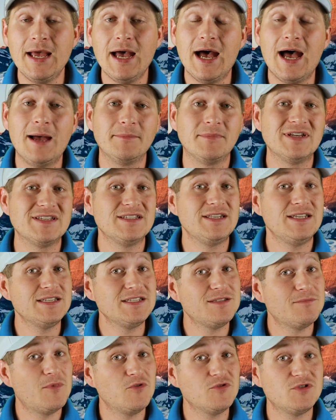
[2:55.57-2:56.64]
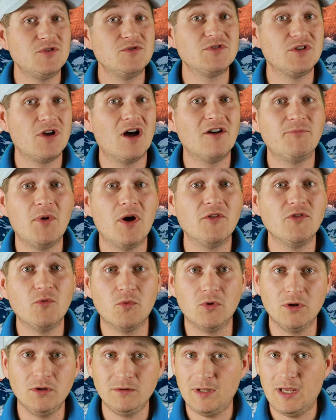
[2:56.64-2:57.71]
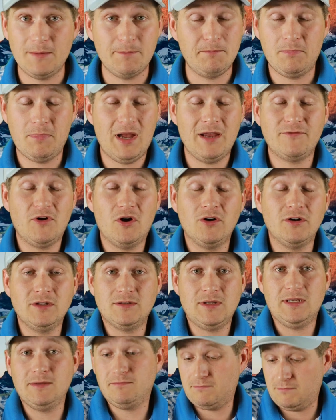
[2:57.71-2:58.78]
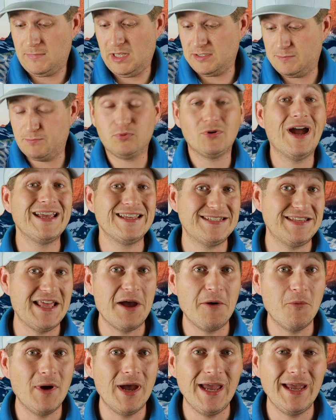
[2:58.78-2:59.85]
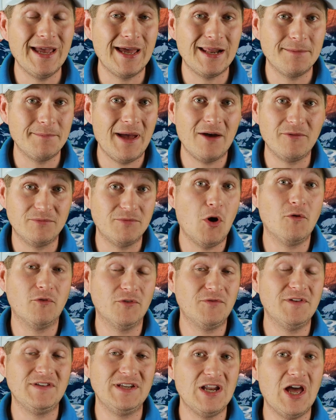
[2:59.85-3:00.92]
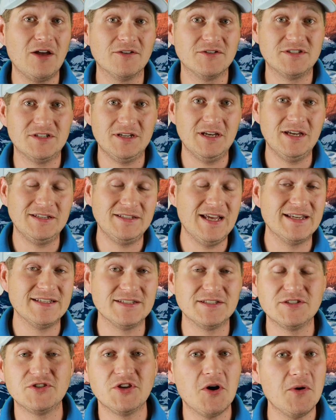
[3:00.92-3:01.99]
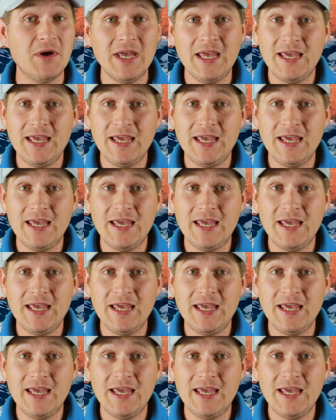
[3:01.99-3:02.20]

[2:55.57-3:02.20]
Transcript: Because it is the most used golf ball in the world, and they, by far it's priced that way at about over $50 a dozen. So